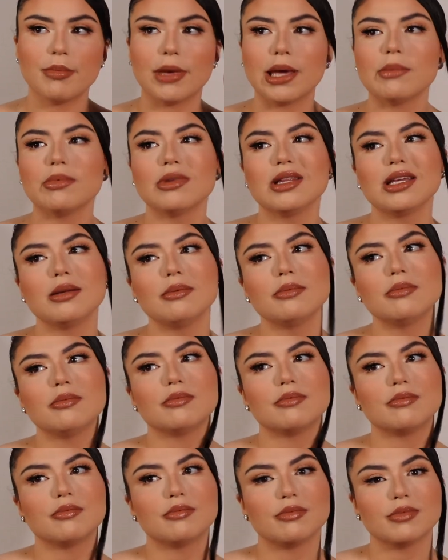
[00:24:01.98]
Maybelline
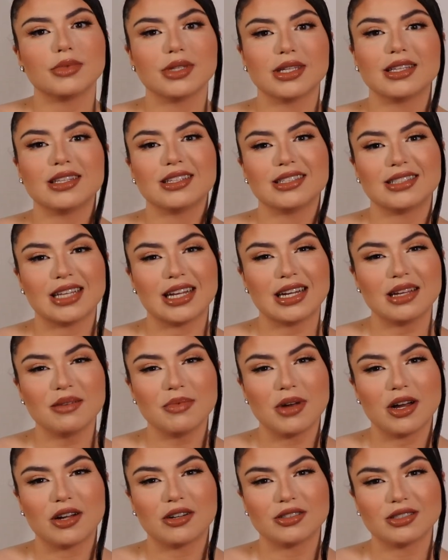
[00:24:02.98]
setting
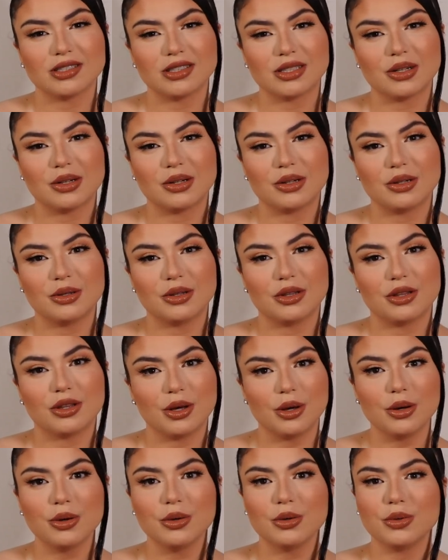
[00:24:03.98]
powders though,
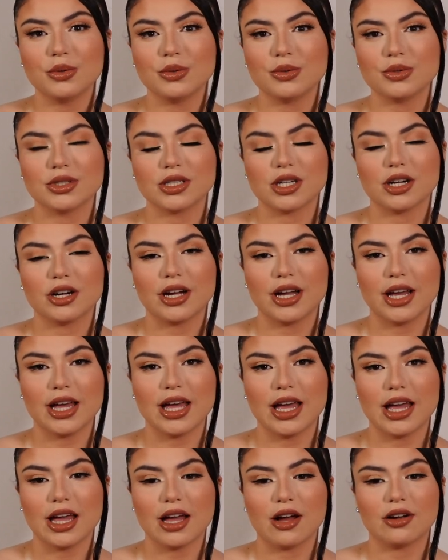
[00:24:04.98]
those are a
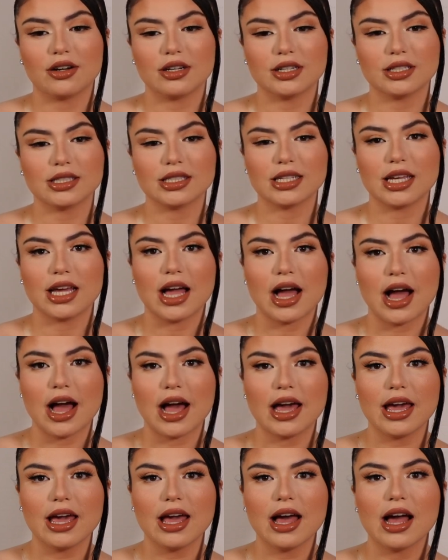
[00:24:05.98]
hit, honestly.
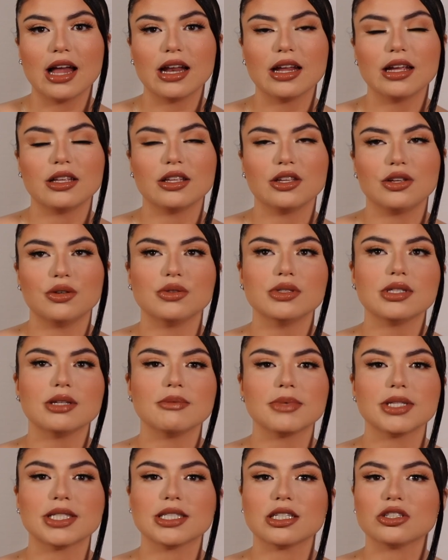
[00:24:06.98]
I hadn't used
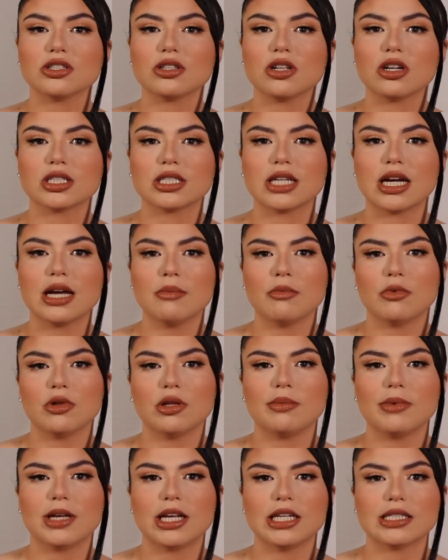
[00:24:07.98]
them in such a long time,
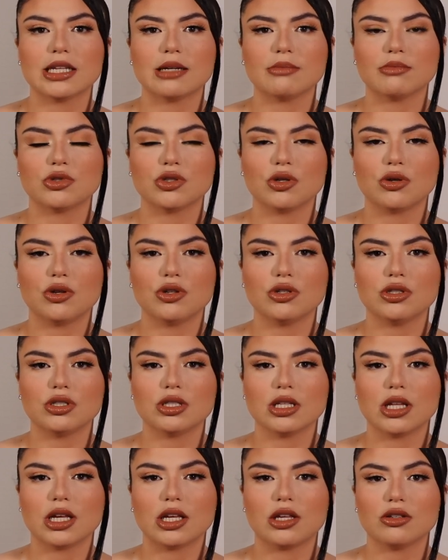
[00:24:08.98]
only because I'm so used
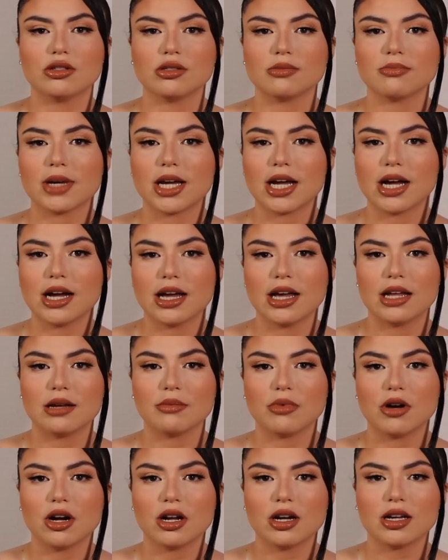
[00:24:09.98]
to like using my
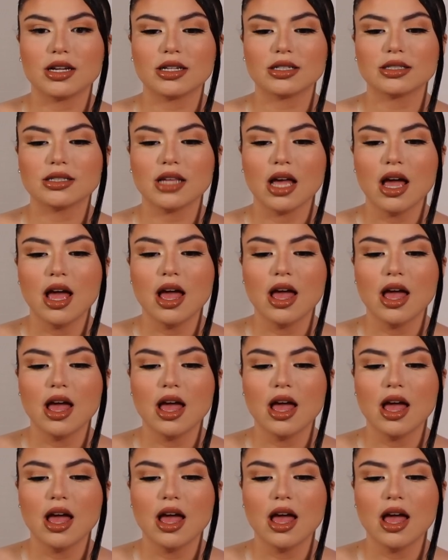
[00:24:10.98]
high-end products